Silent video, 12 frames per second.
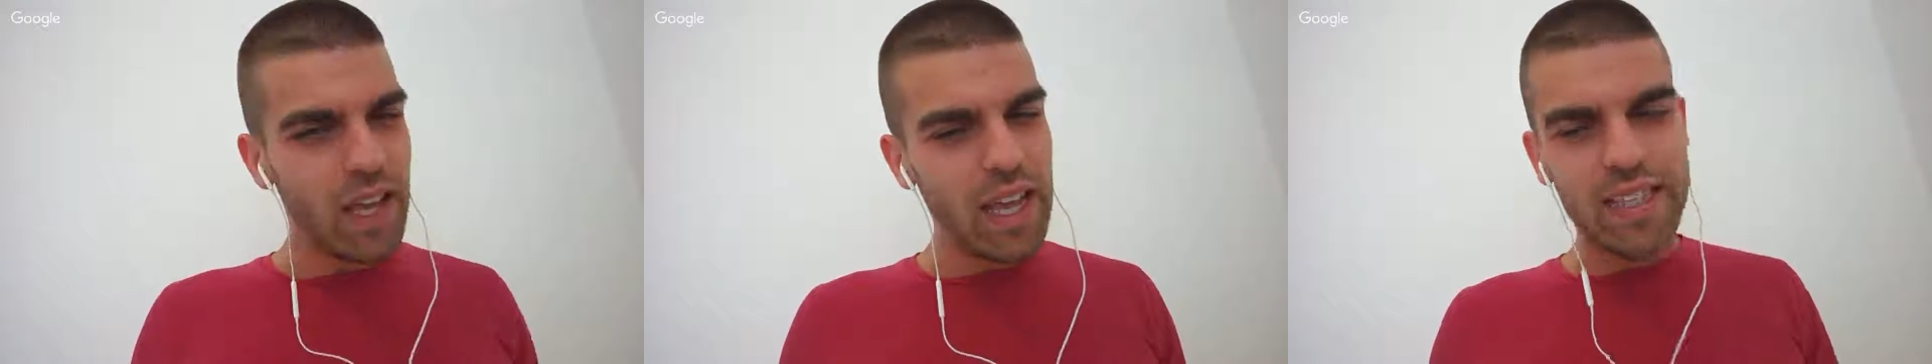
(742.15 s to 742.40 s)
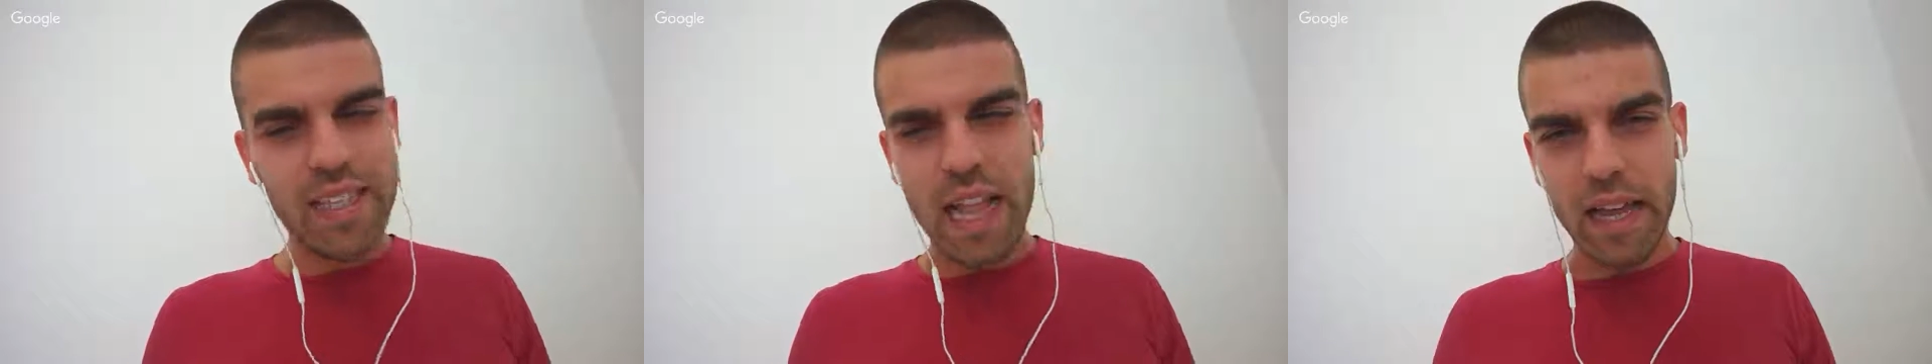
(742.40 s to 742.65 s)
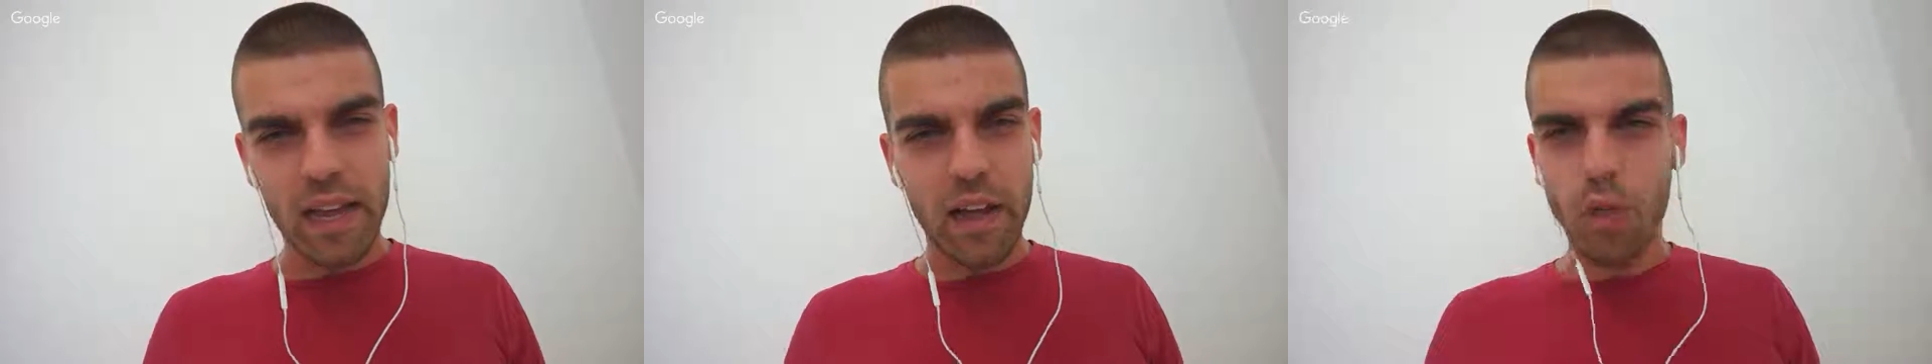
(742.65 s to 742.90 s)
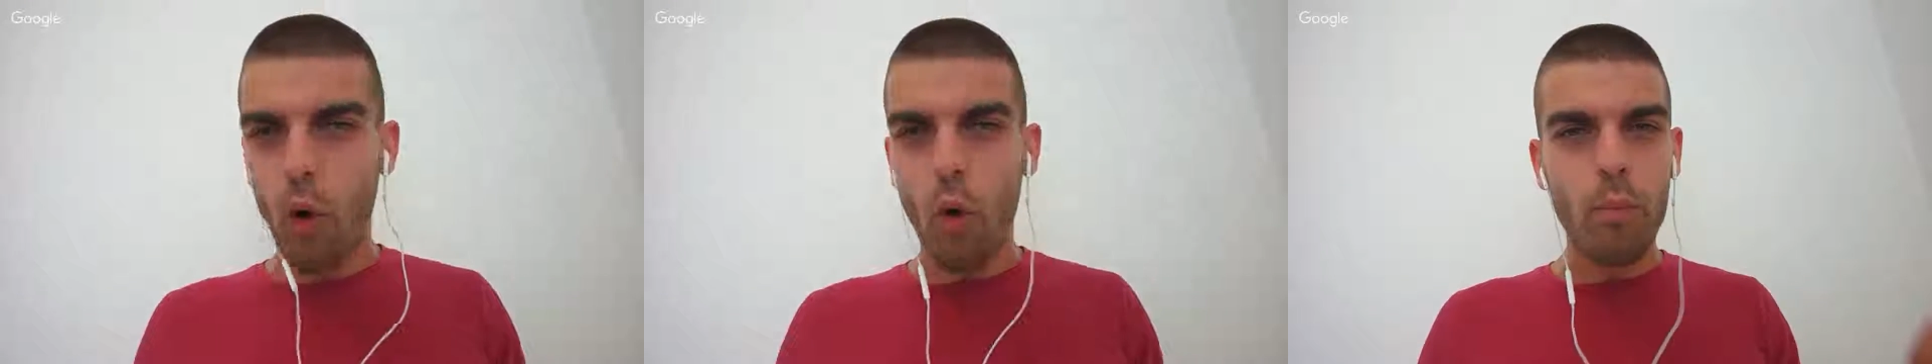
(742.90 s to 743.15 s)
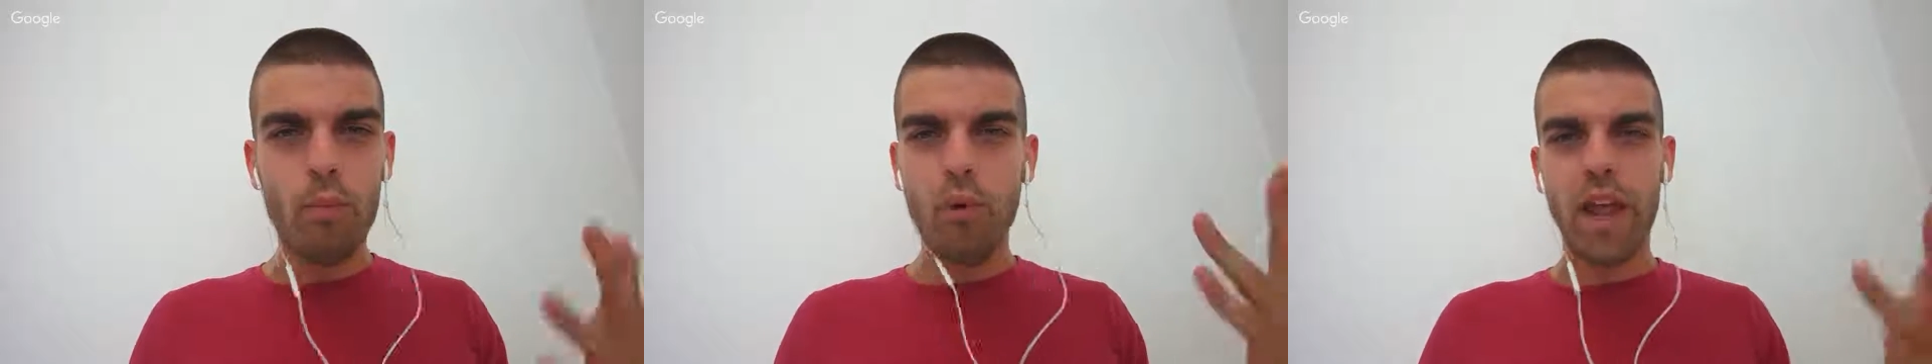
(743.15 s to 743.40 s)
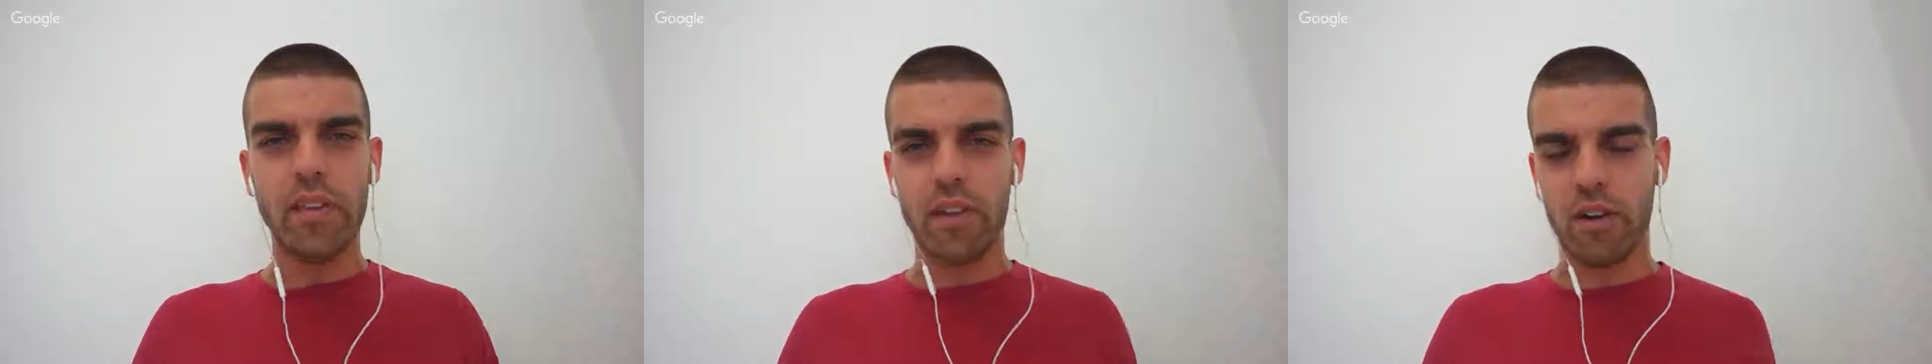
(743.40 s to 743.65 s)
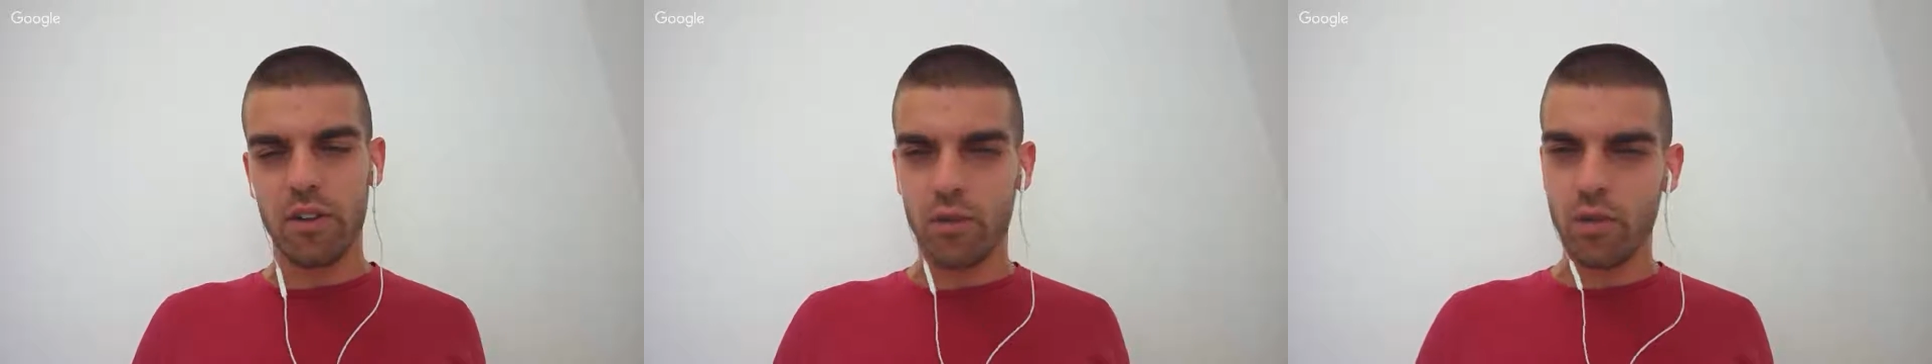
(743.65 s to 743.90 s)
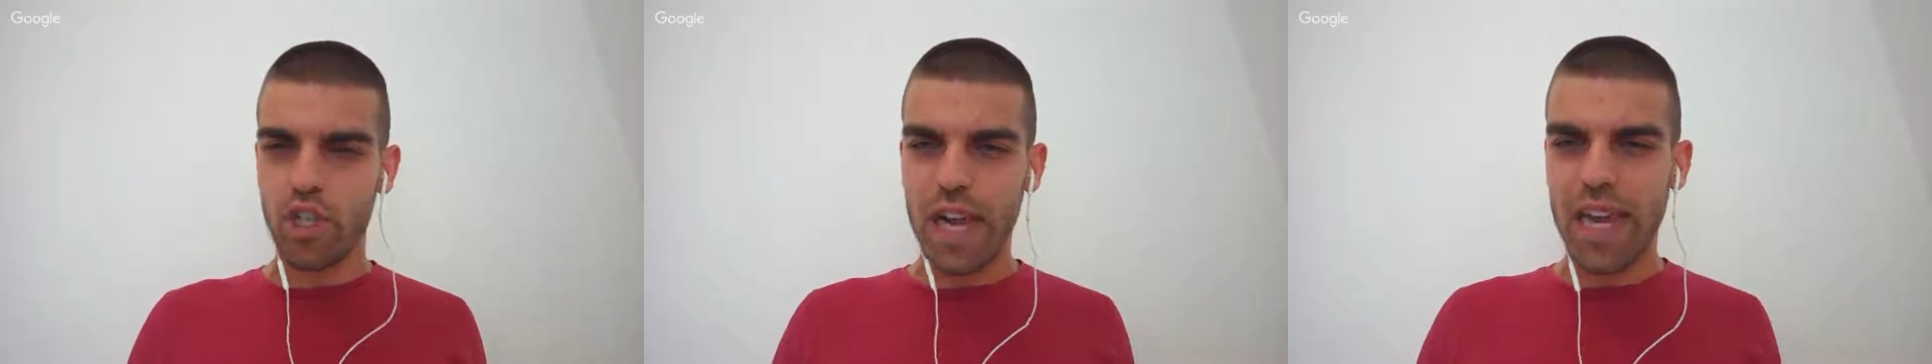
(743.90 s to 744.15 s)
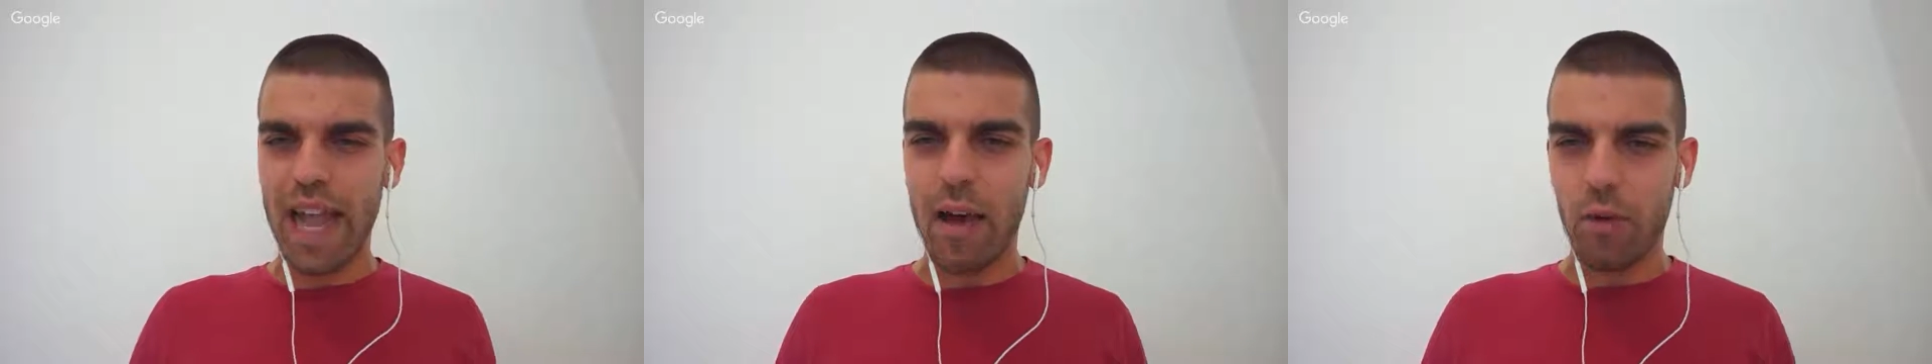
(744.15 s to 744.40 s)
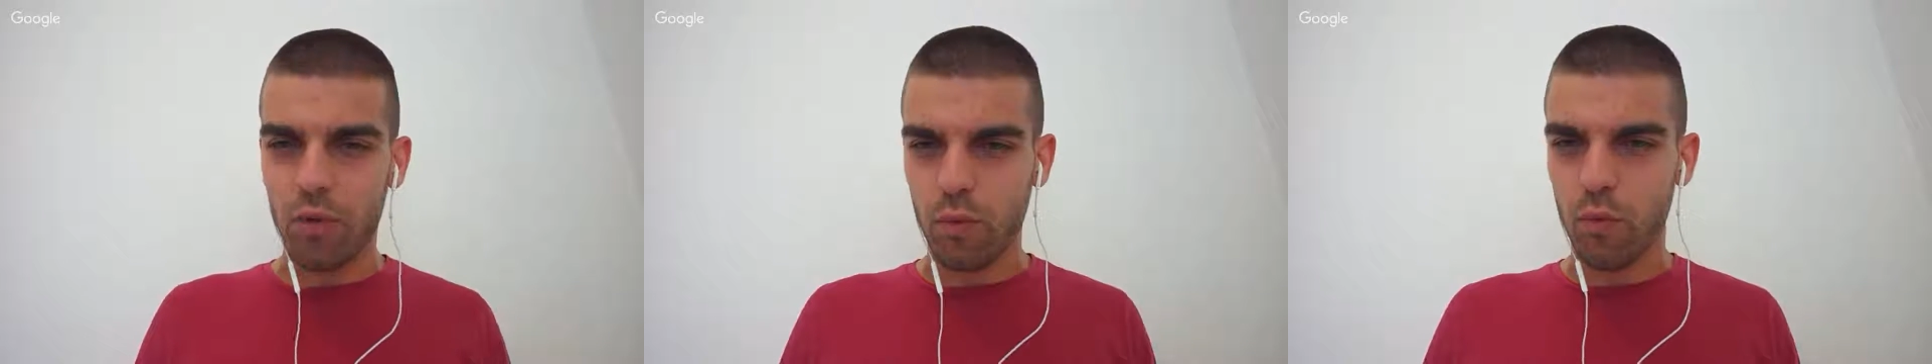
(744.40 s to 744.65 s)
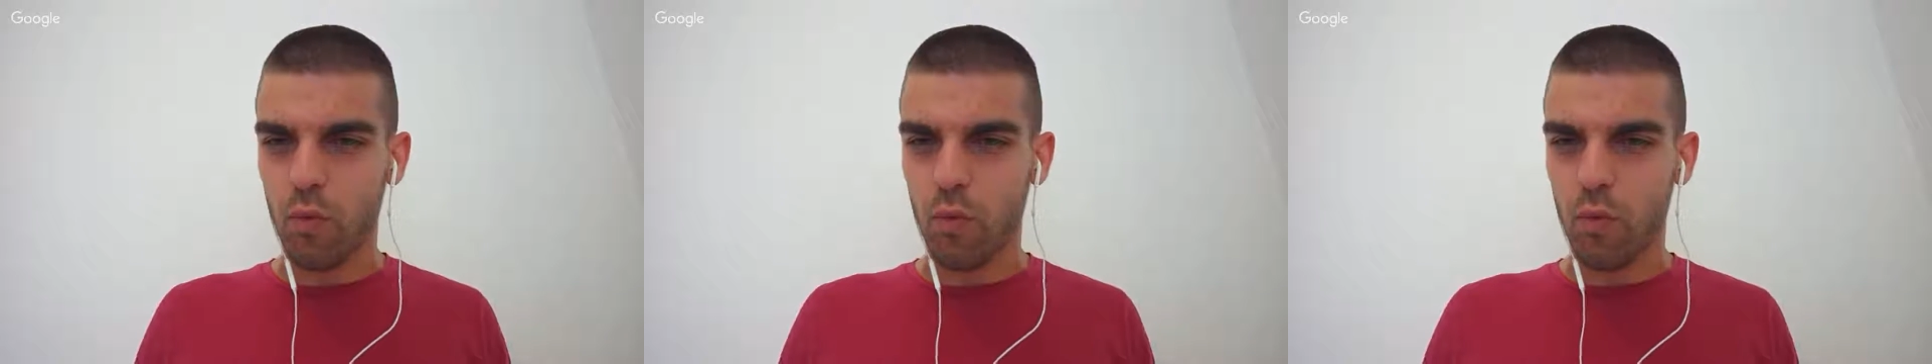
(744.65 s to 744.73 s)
it's like a no-brainer to check out